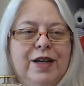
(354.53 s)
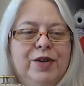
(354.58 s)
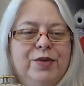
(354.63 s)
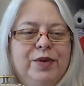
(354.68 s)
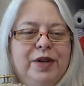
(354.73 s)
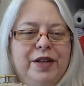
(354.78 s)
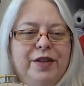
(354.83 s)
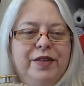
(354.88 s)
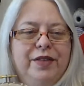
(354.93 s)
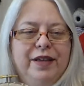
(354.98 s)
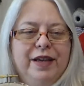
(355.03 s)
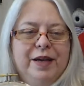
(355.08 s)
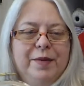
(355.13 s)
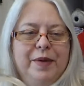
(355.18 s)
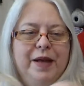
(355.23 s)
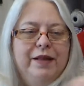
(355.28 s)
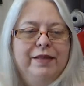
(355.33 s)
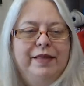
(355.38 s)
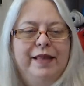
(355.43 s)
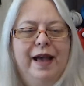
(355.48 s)
What do you think
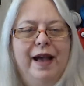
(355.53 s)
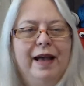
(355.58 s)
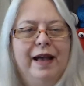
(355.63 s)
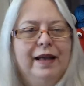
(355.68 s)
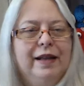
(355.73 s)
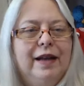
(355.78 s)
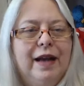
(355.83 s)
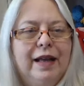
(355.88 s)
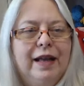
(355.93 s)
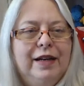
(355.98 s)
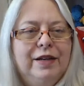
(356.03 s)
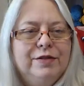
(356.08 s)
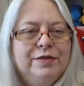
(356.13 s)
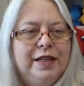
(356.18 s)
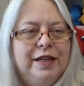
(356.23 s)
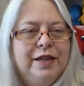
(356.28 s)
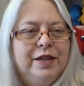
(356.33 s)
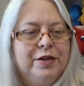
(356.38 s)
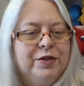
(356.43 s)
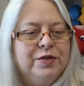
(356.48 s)
about that? I don't
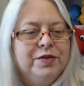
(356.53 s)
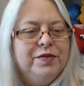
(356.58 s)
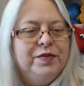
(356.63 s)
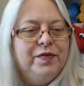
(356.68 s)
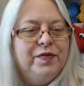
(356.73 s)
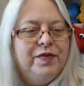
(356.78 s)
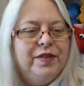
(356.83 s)
know.